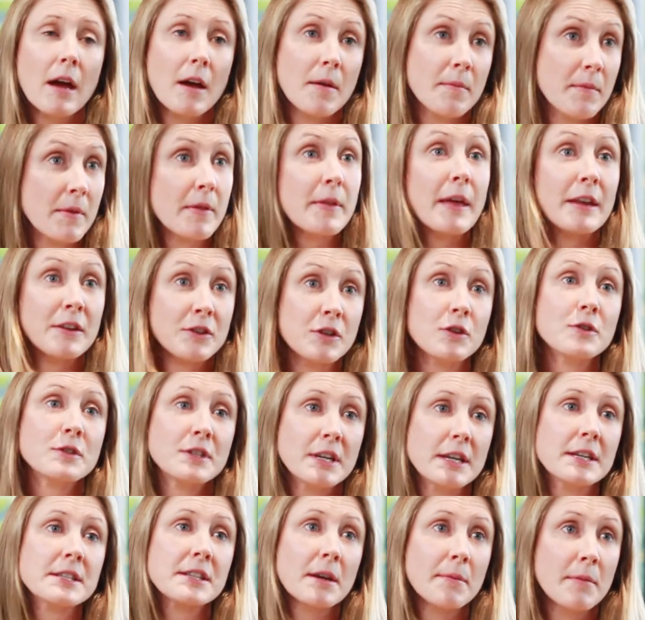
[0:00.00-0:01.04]
then do
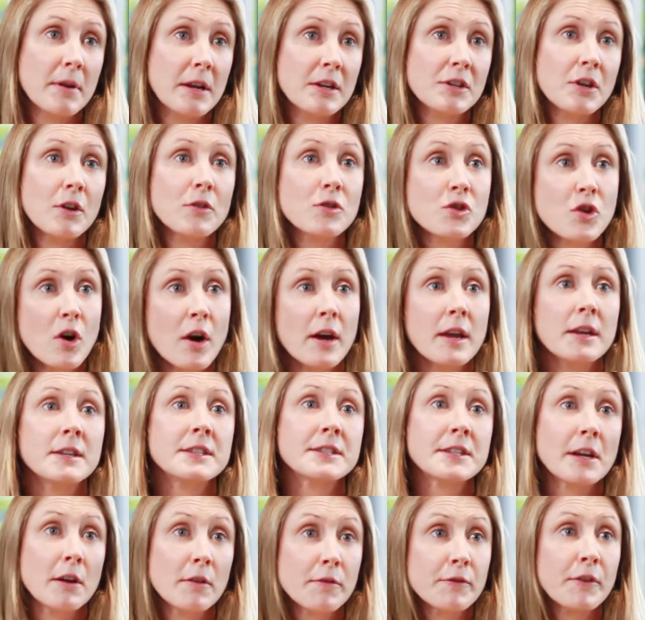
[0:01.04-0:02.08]
see somebody. Don't try and
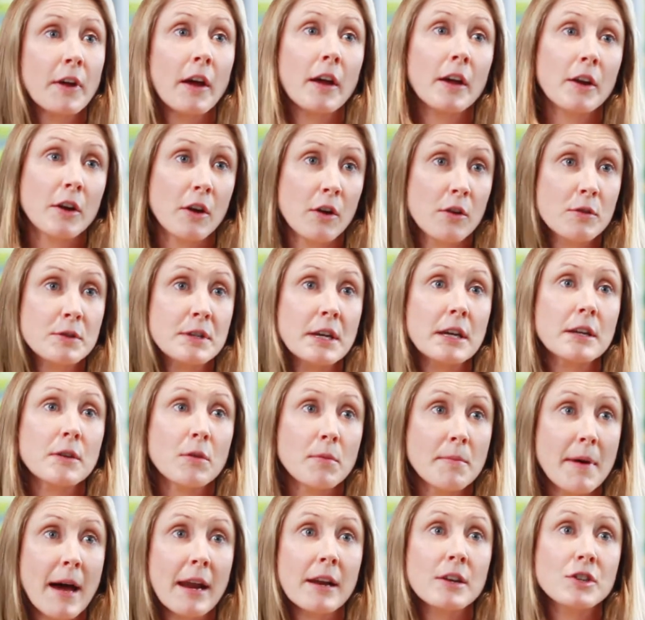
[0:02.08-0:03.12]
self-diagnose it or
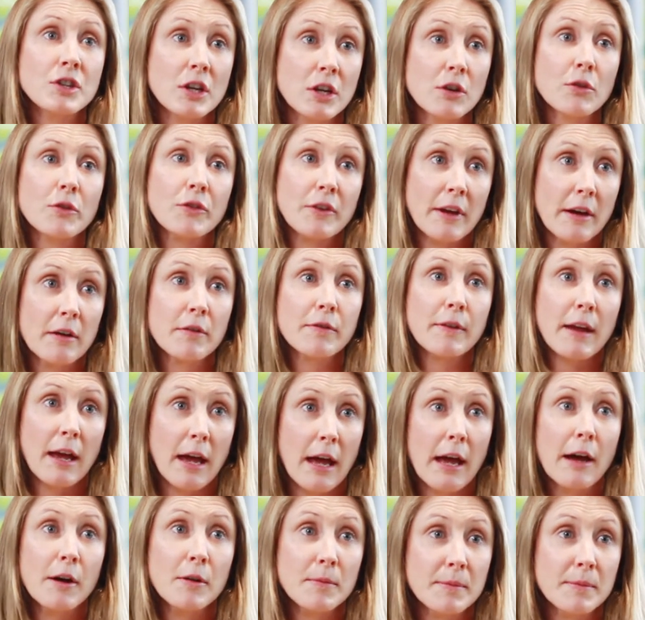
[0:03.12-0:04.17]
manage it yourself. Get help.